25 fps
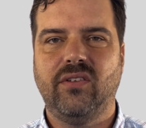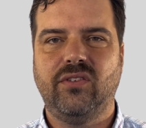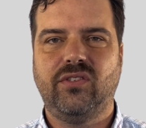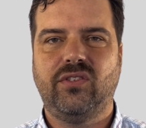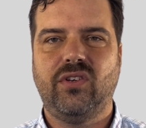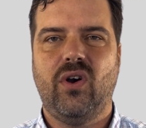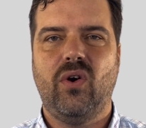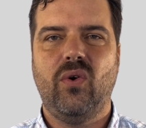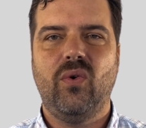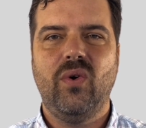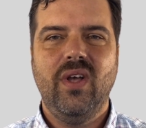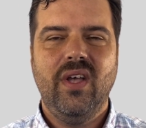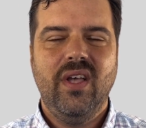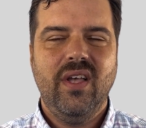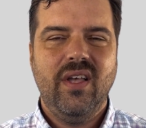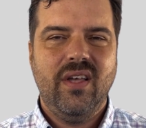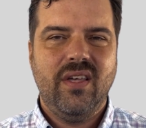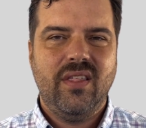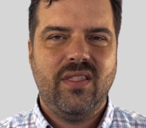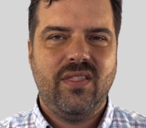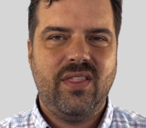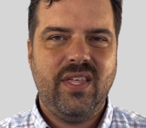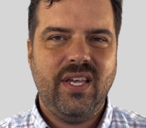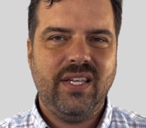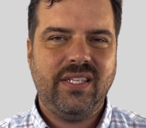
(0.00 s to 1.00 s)
So
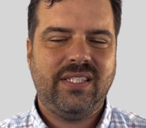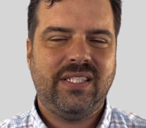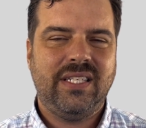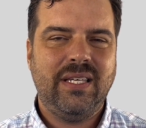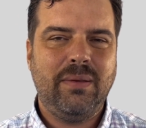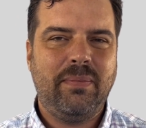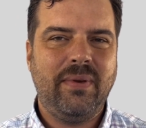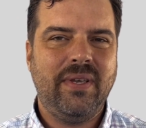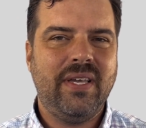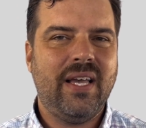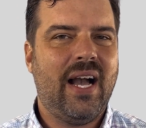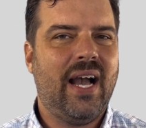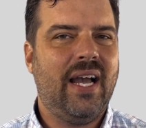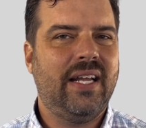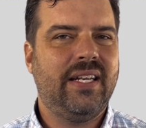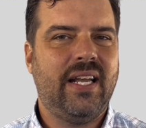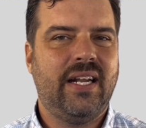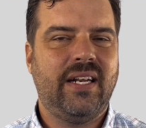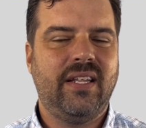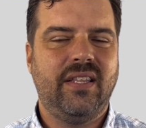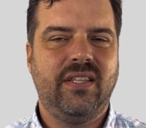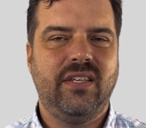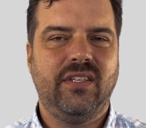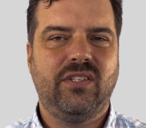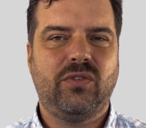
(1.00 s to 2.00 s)
this CPI
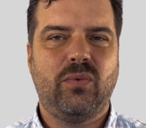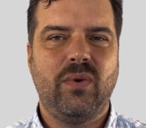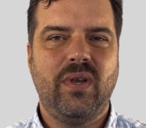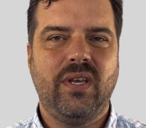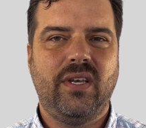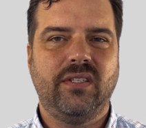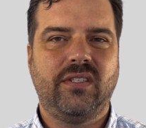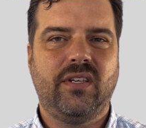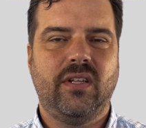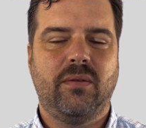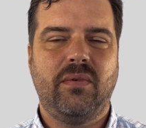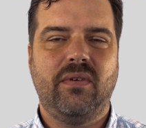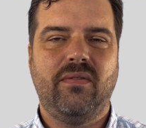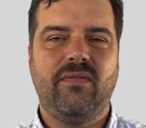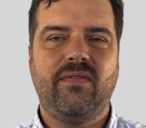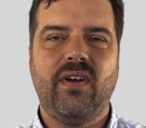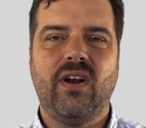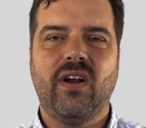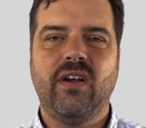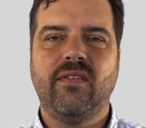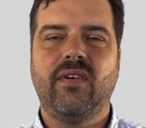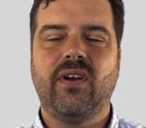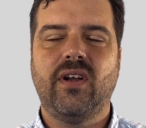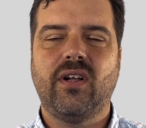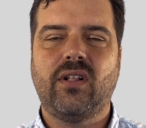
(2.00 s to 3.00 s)
data this week is going to be
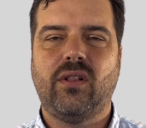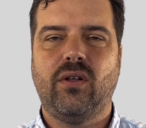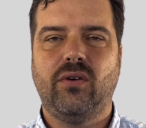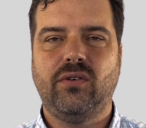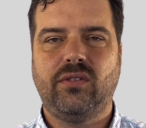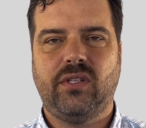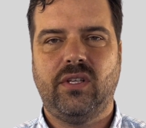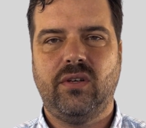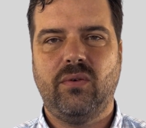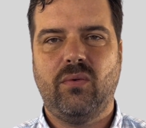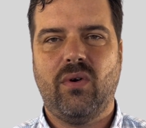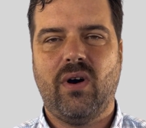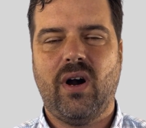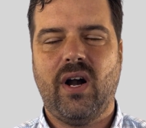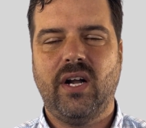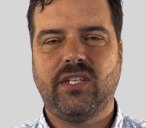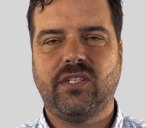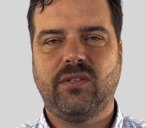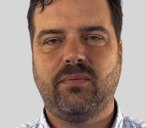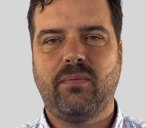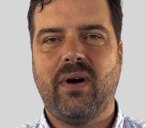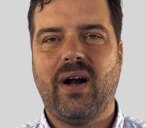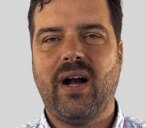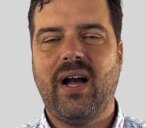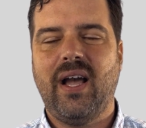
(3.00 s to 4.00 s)
very closely
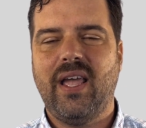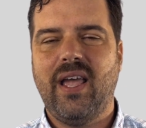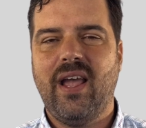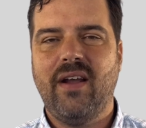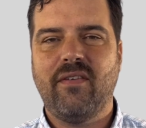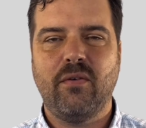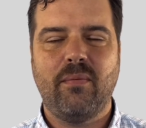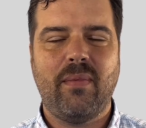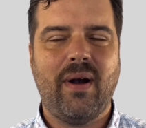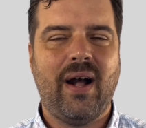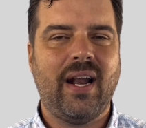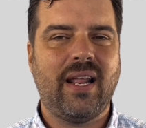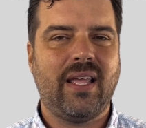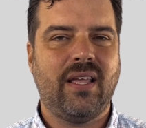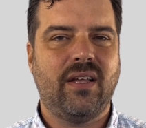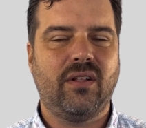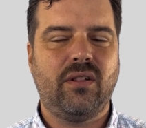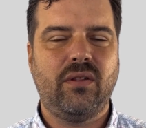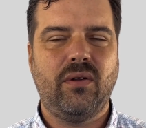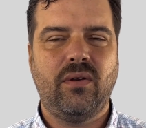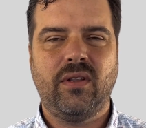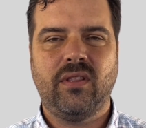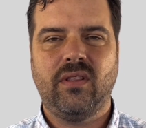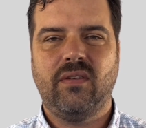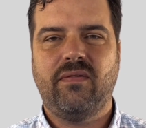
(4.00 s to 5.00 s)
watched by everybody,
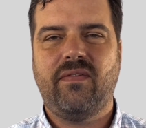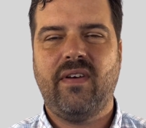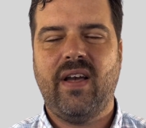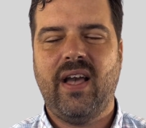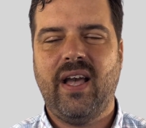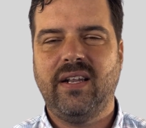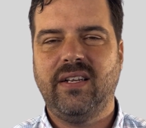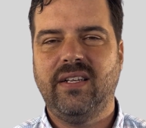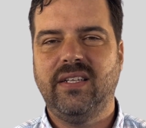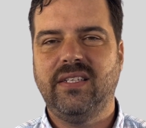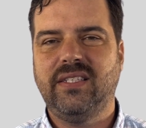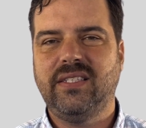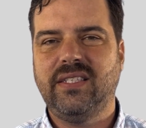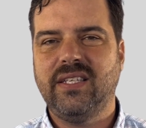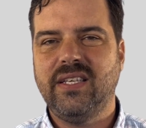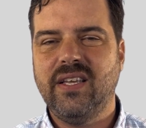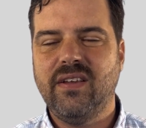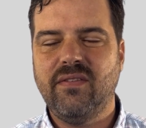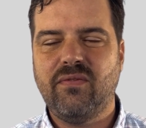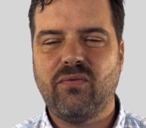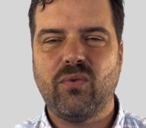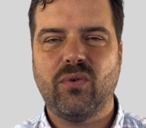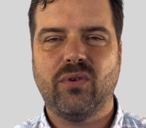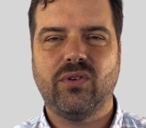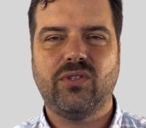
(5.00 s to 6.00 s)
including the Fed, to see
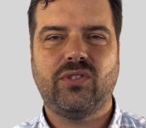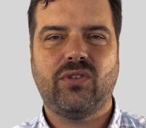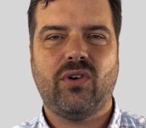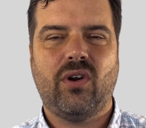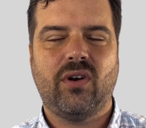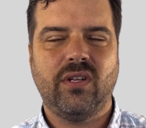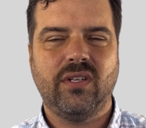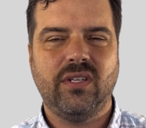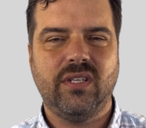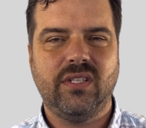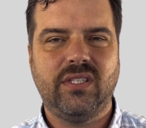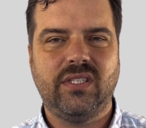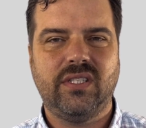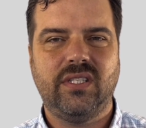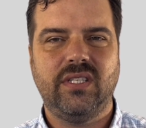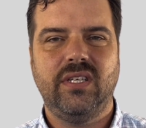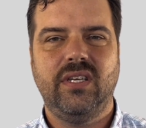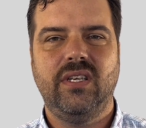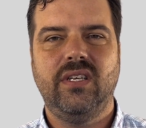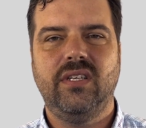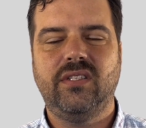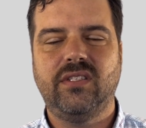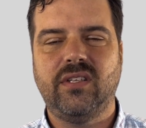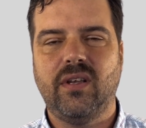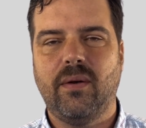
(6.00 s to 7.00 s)
if we're starting to
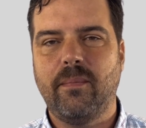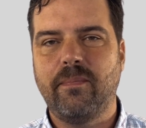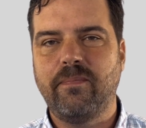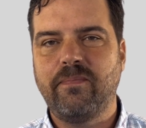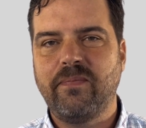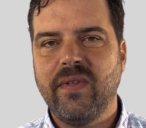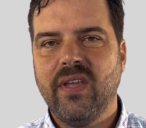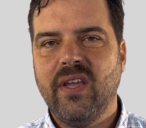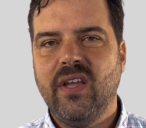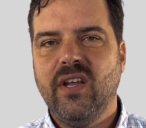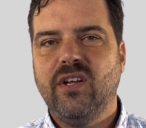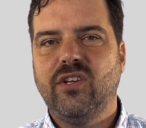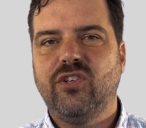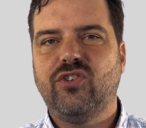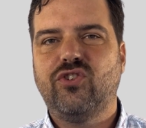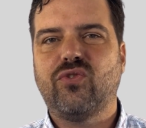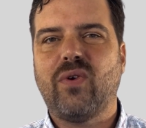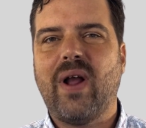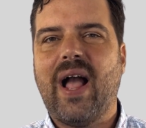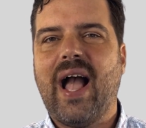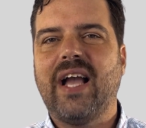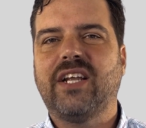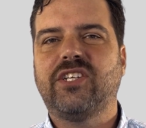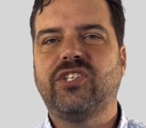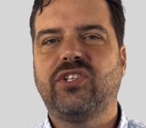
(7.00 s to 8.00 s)
see some
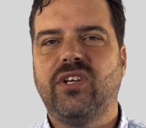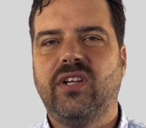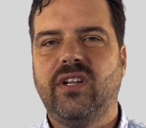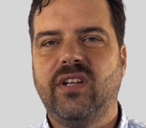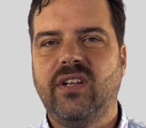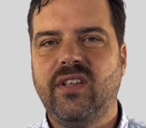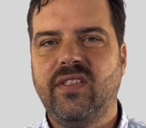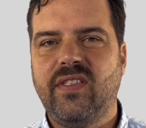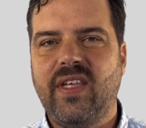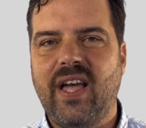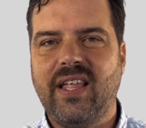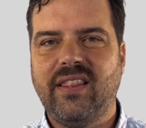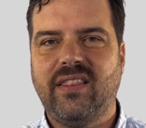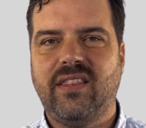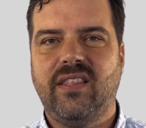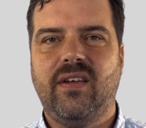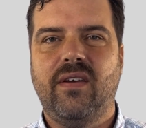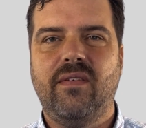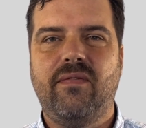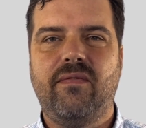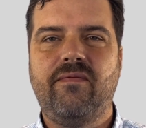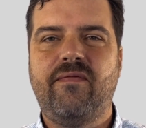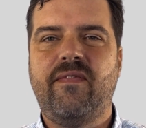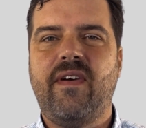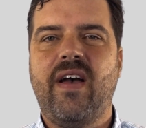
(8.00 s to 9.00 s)
traction that the
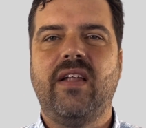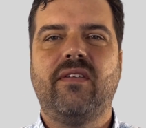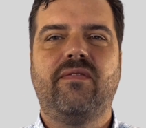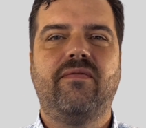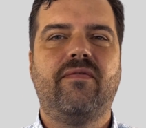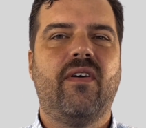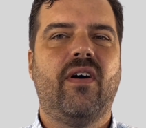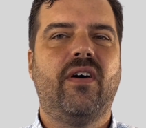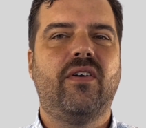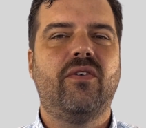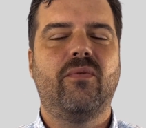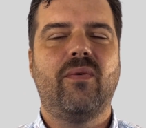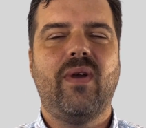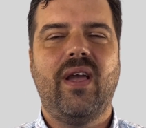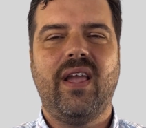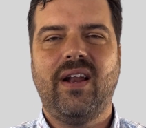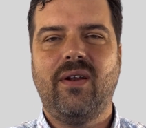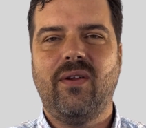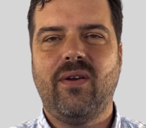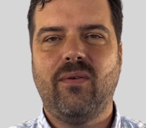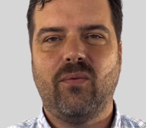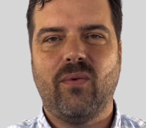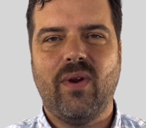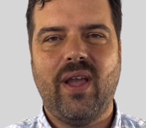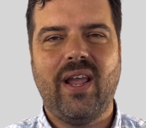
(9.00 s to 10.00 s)
Fed fund
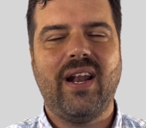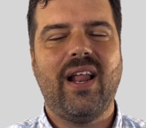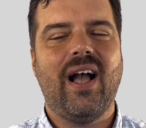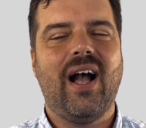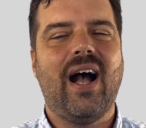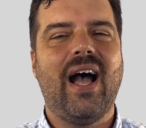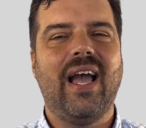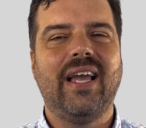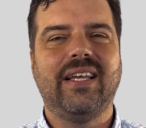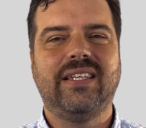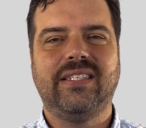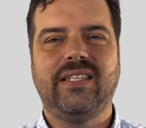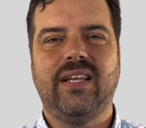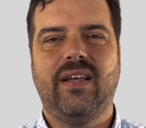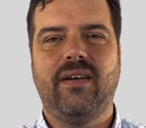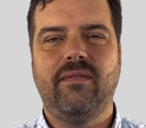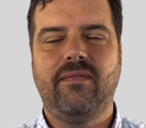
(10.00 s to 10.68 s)
rate hikes